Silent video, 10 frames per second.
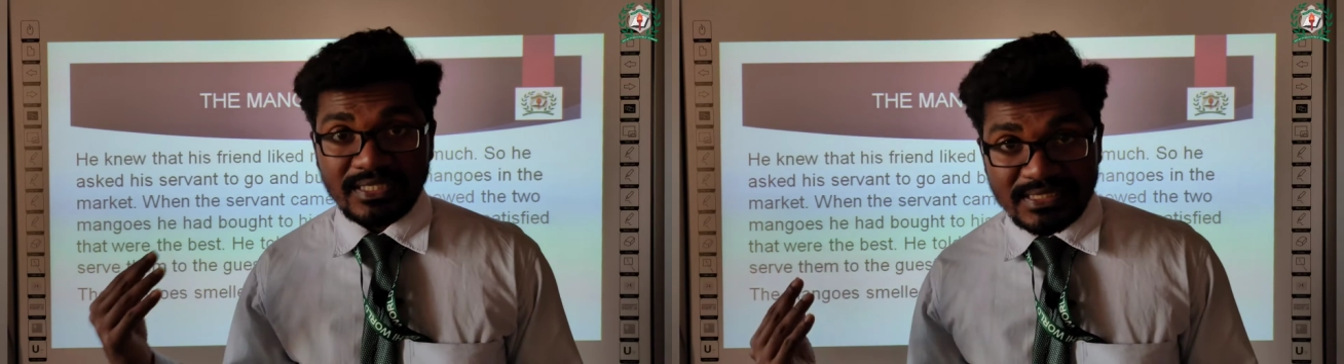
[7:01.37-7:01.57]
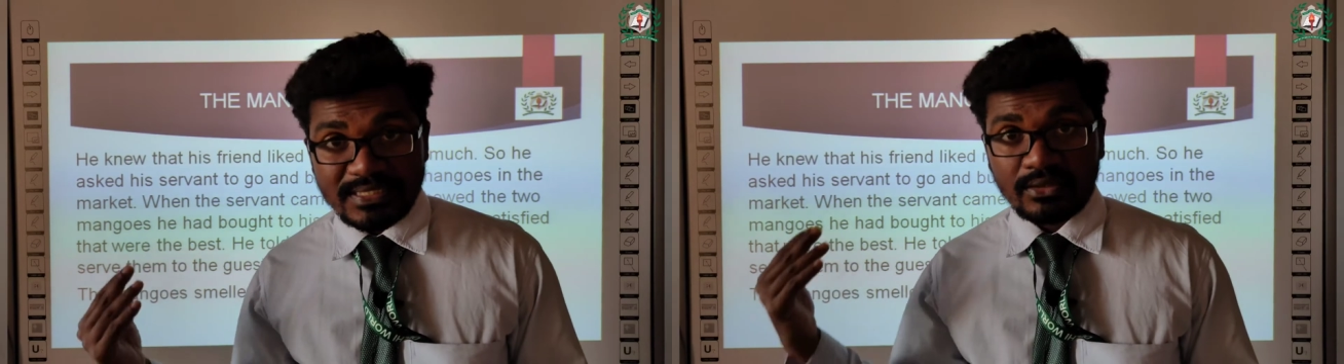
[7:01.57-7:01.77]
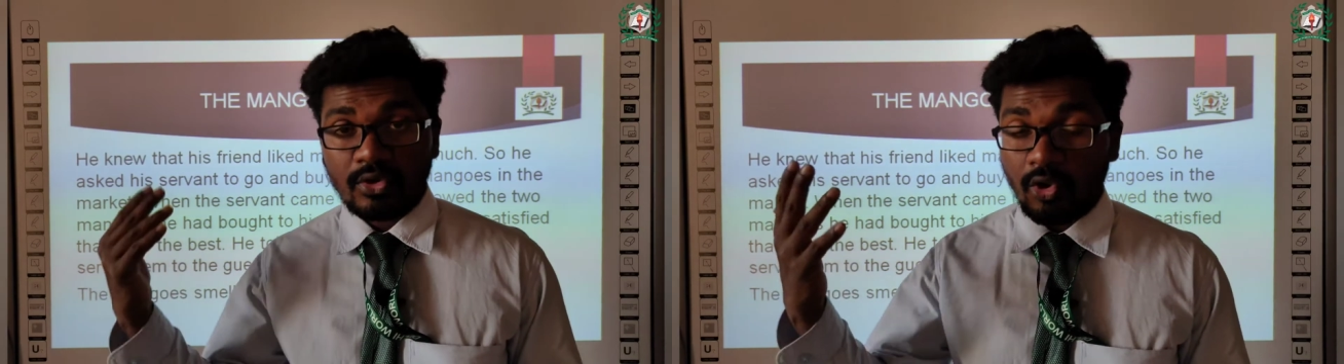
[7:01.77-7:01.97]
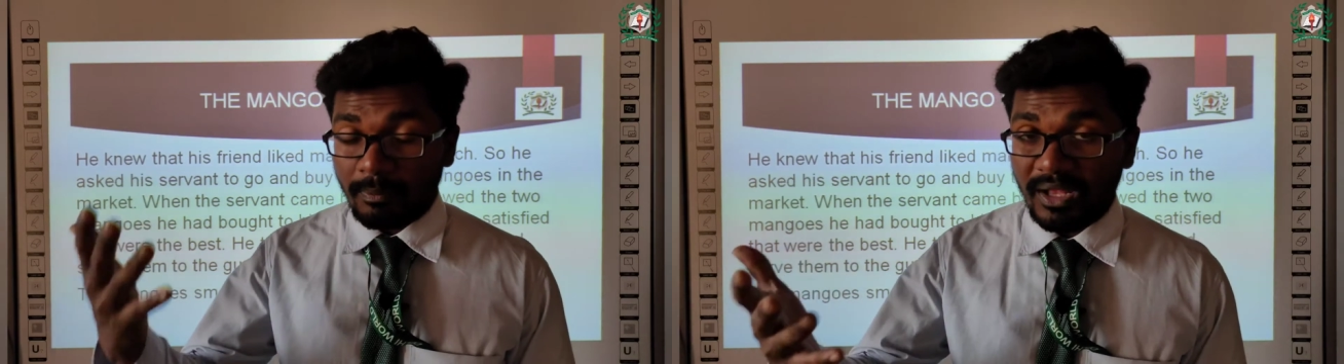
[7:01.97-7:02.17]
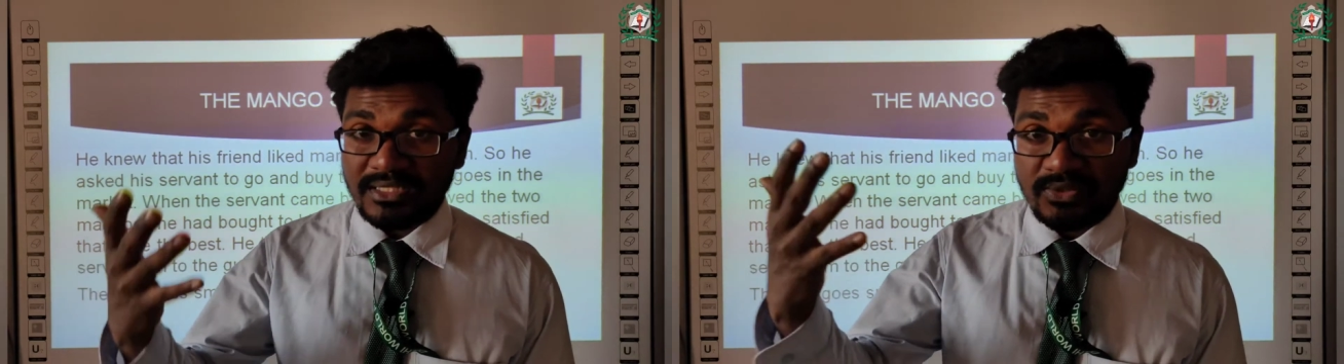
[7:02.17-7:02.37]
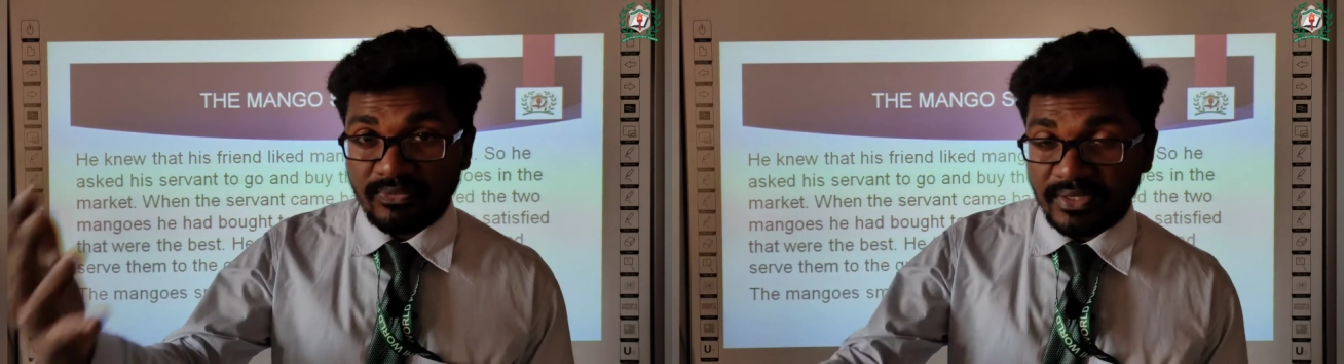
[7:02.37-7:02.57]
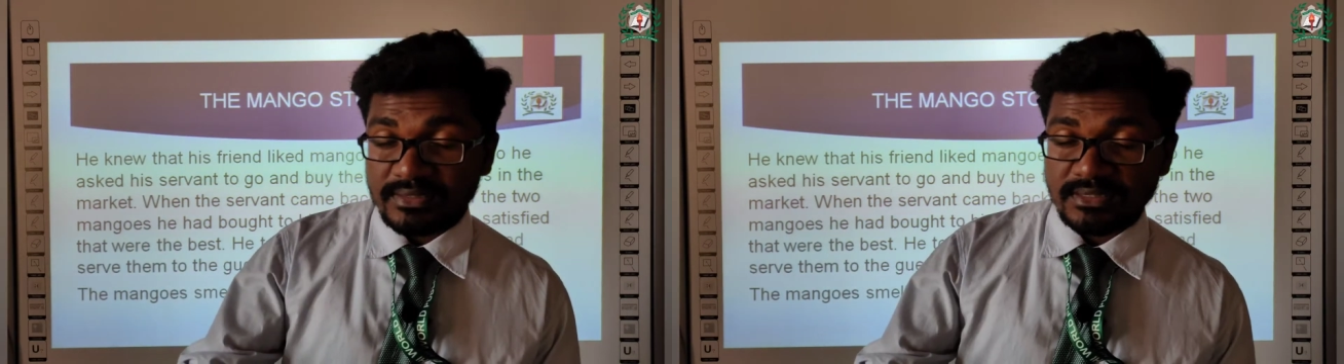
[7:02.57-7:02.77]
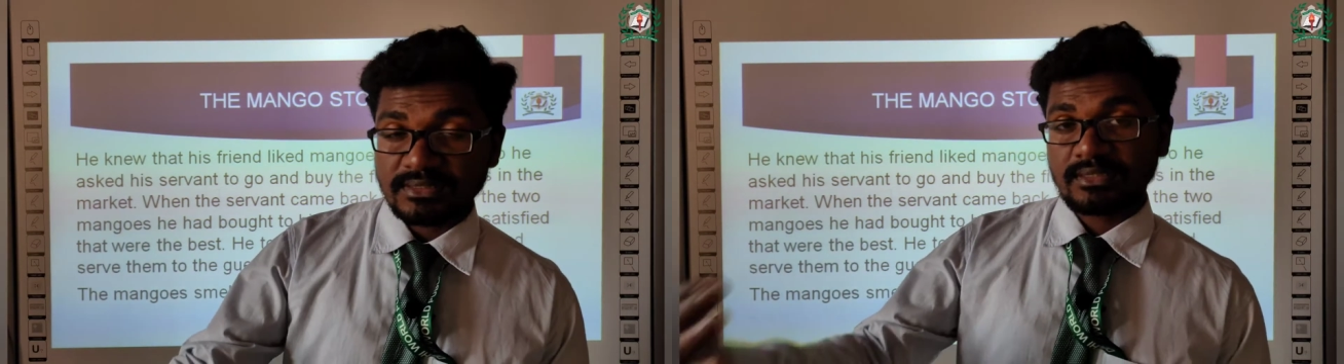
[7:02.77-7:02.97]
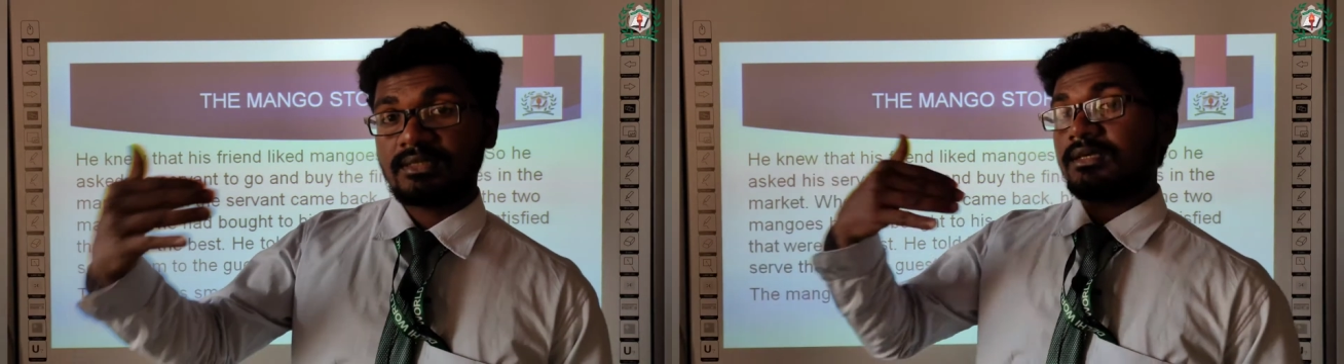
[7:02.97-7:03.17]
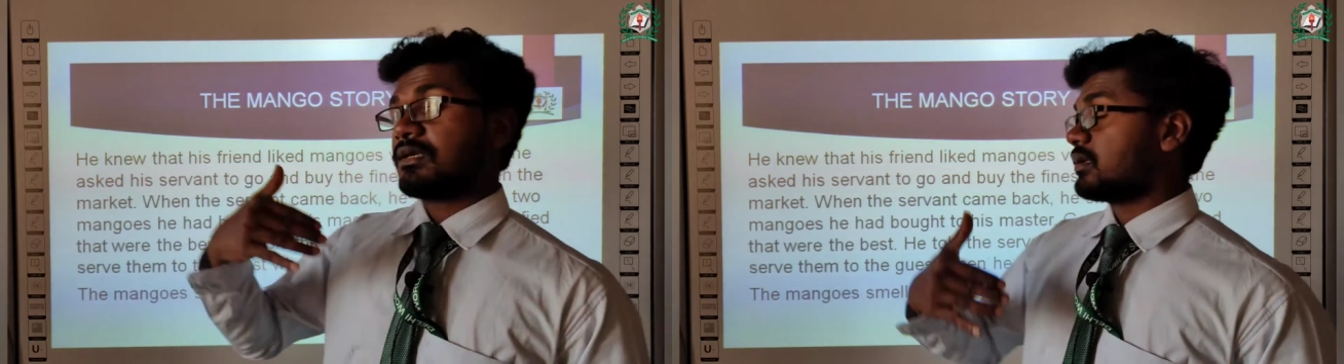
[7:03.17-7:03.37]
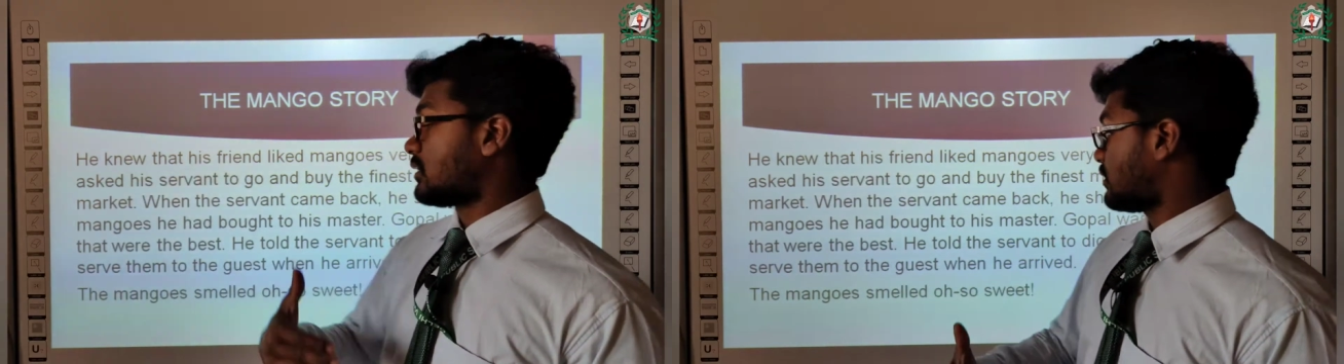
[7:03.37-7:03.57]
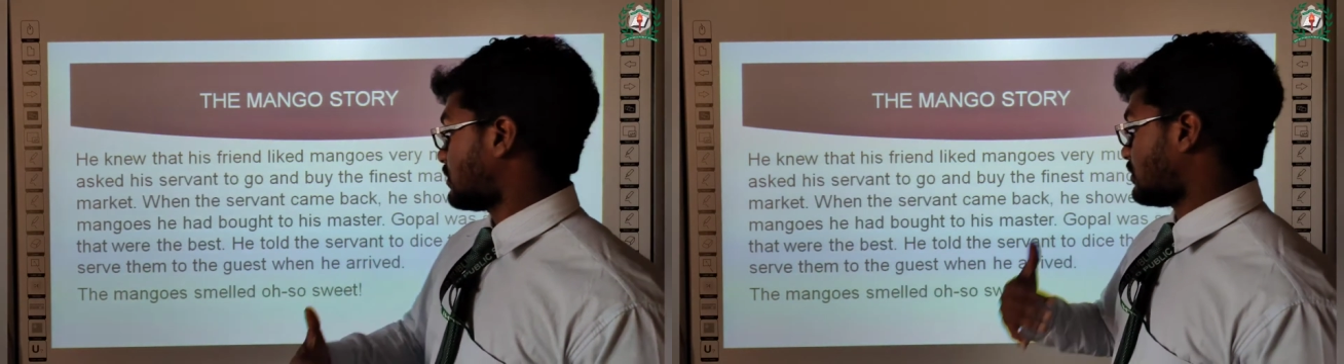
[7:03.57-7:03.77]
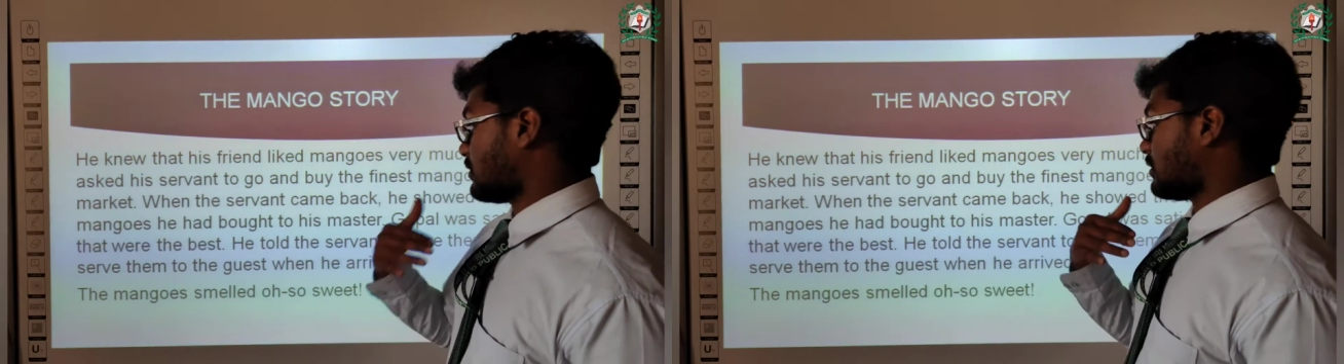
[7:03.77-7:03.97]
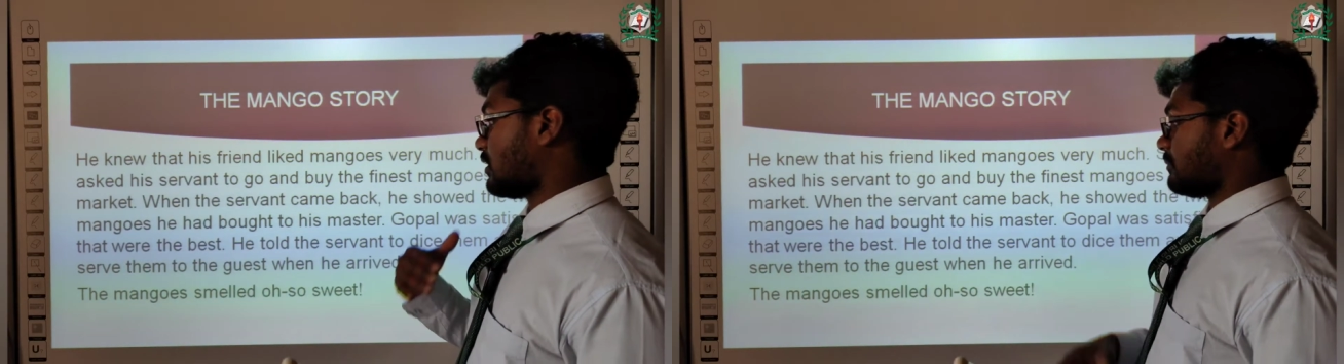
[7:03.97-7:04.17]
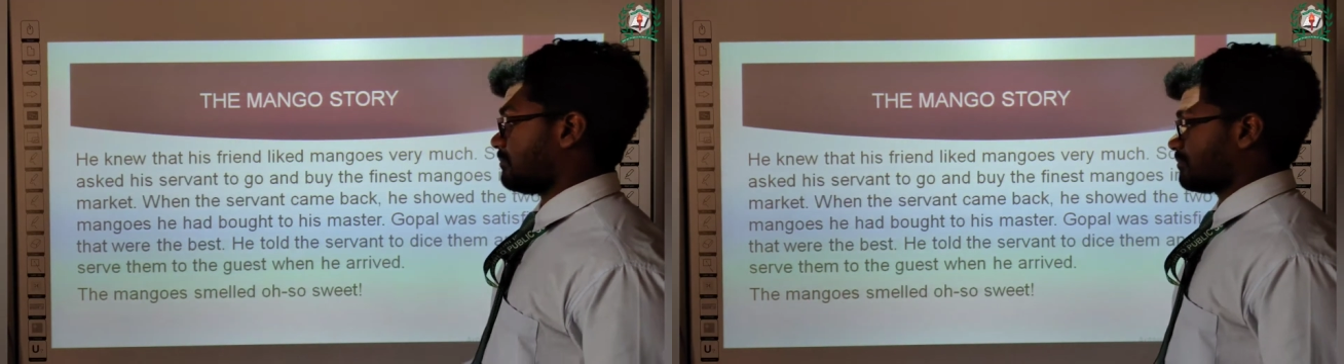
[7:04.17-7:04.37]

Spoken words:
his Gopal's friends come.